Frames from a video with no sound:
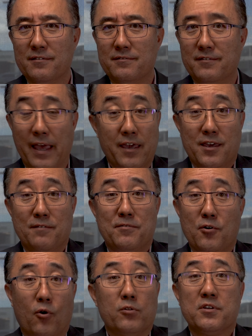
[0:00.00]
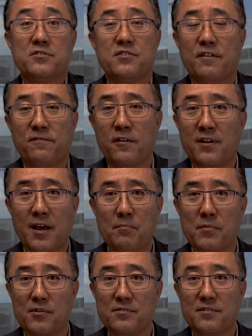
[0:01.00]
they give you all these different
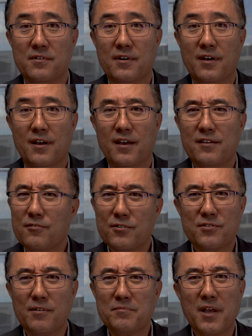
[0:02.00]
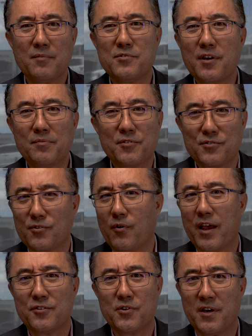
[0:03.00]
numbers. Sometimes you have to
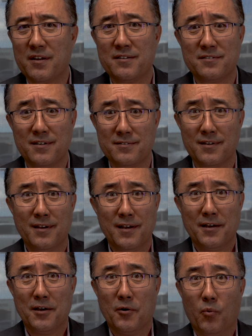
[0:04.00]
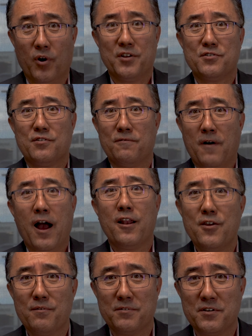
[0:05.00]
scratch your head and says, what is the
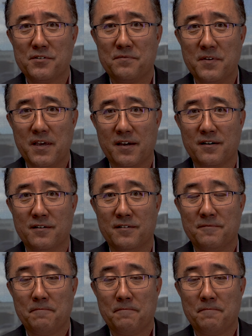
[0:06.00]
value of this vehicle?